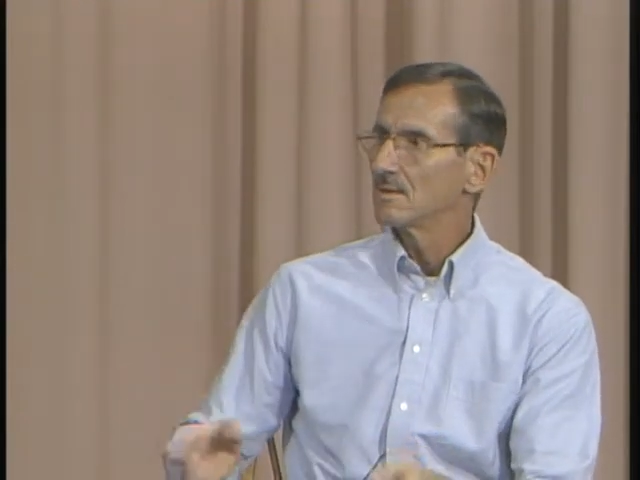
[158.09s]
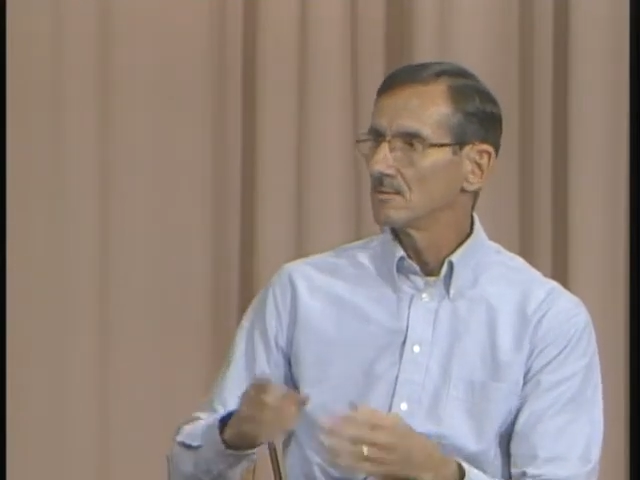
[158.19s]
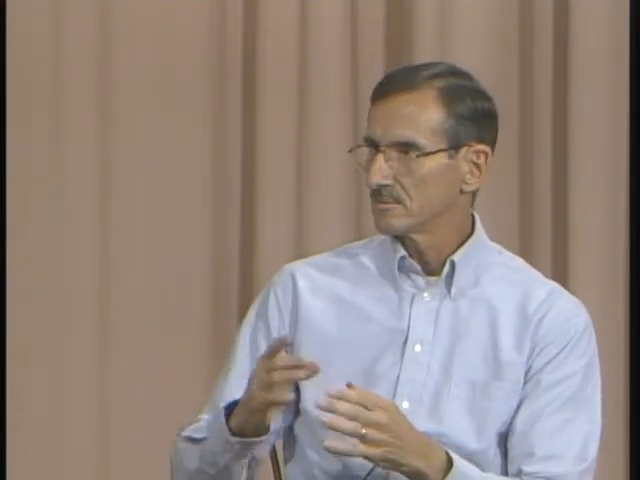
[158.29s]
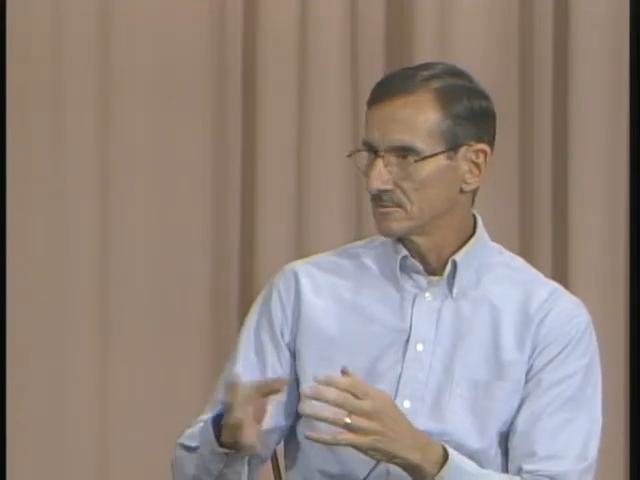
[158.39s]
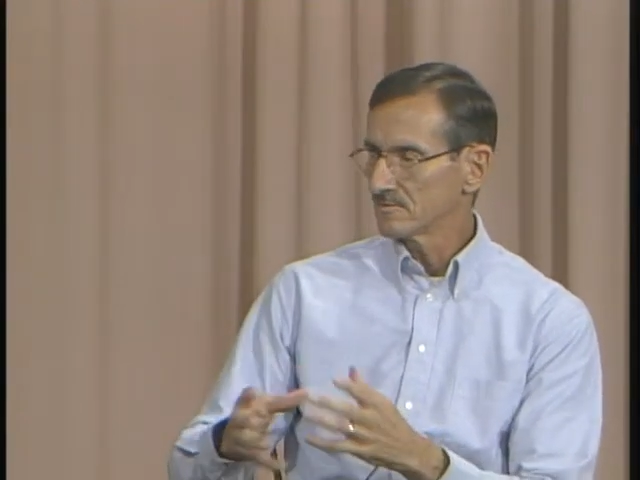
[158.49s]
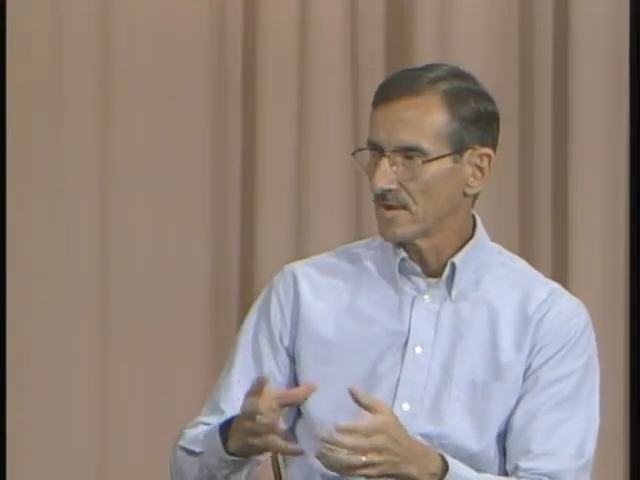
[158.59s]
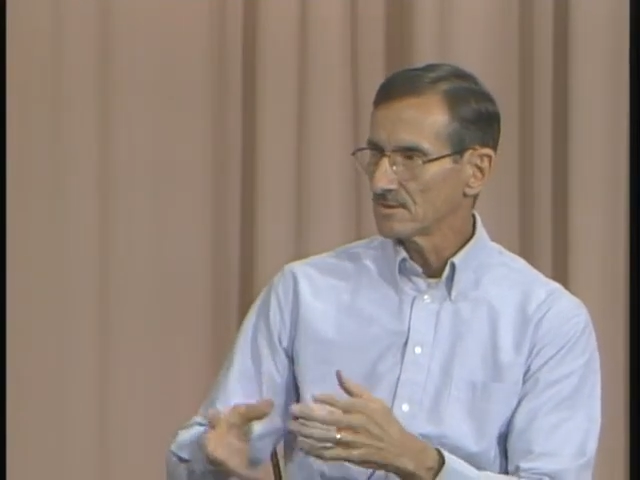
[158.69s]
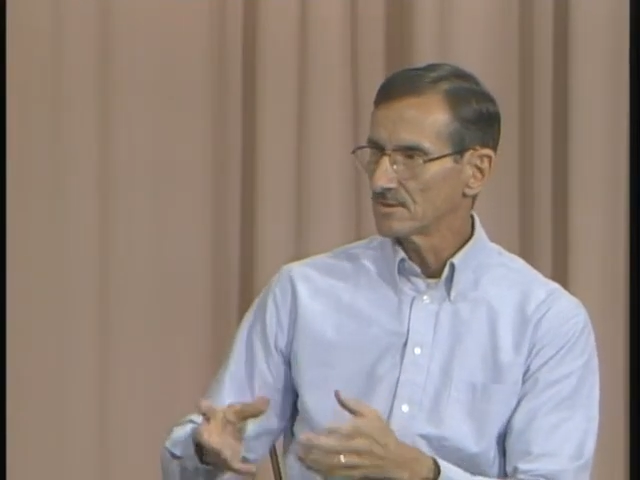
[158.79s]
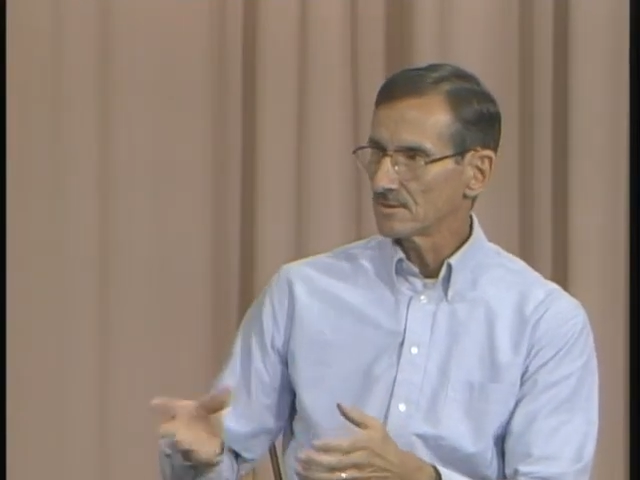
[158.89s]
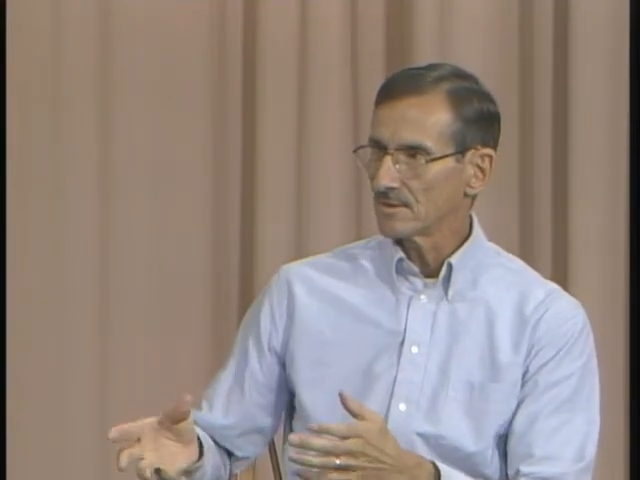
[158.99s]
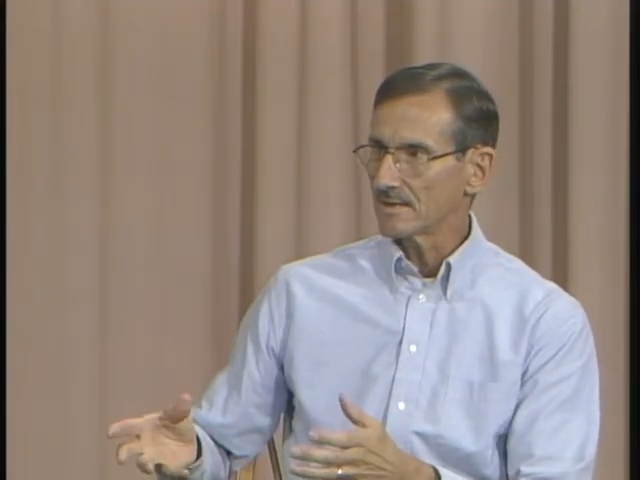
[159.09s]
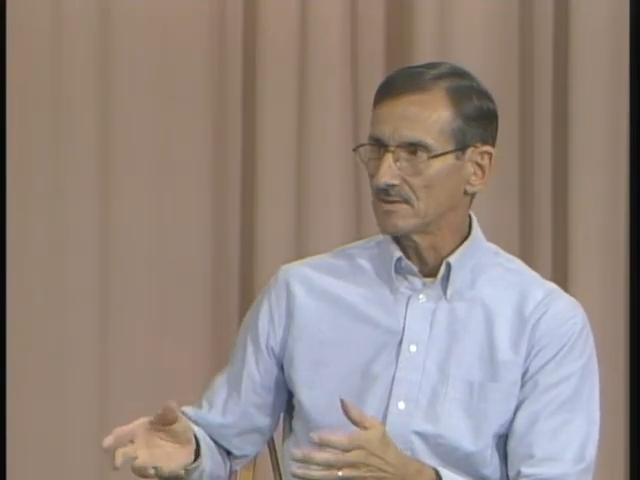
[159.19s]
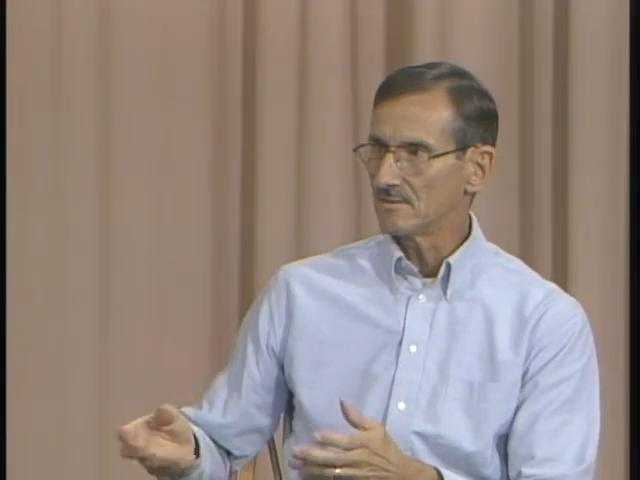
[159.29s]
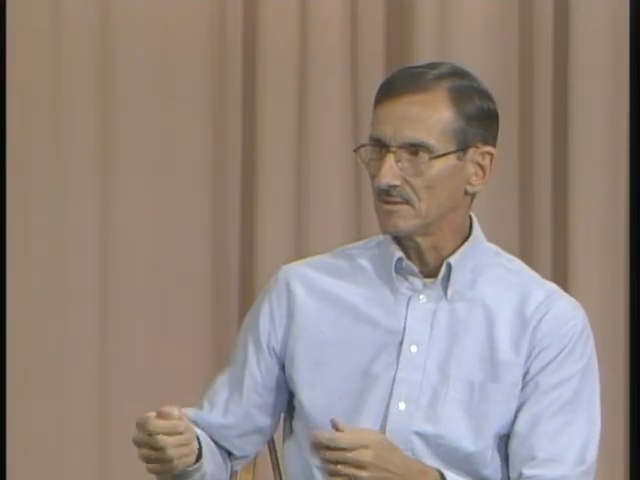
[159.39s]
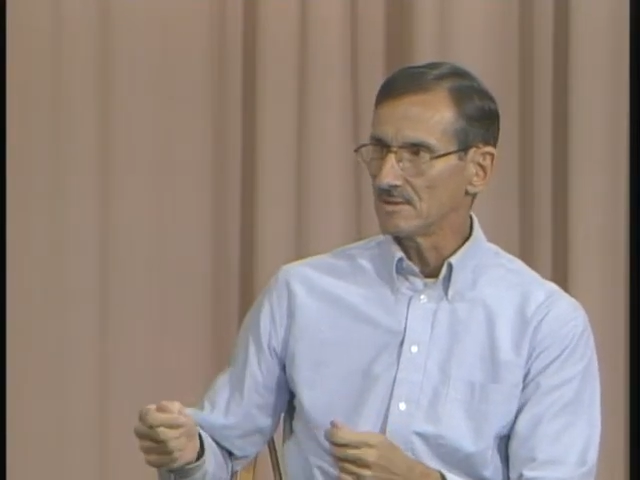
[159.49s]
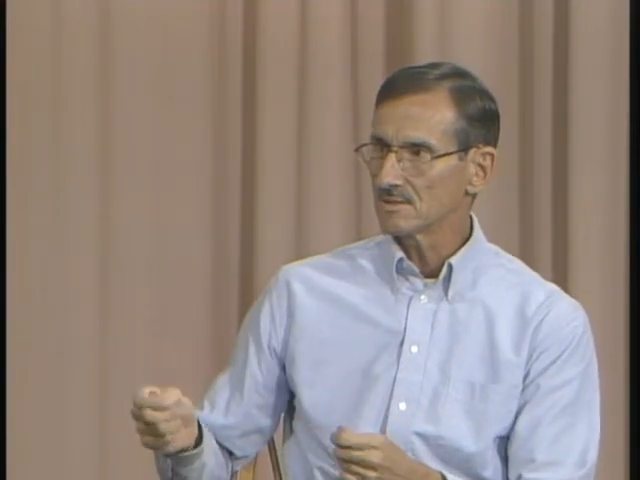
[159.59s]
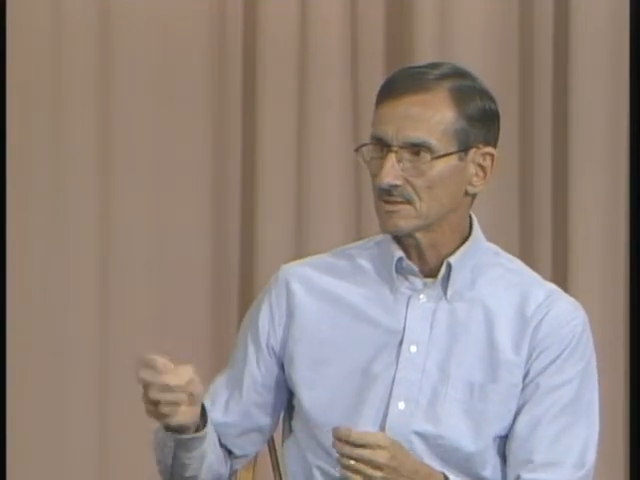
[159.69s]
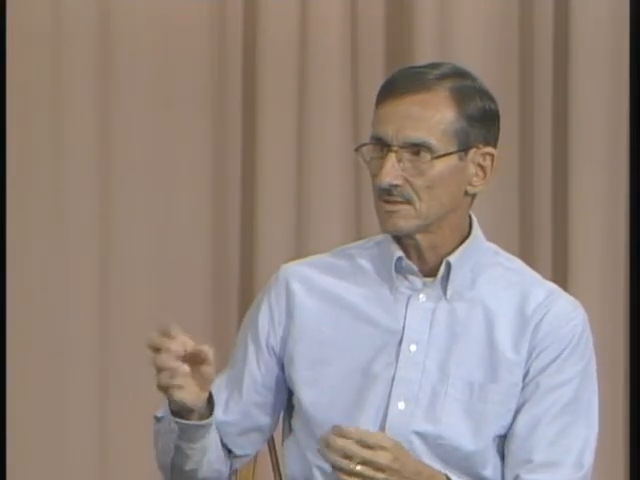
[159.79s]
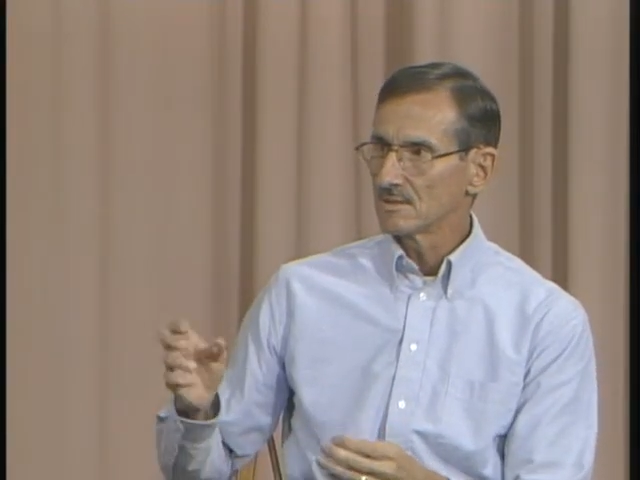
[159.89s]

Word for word: with your volunteer activities.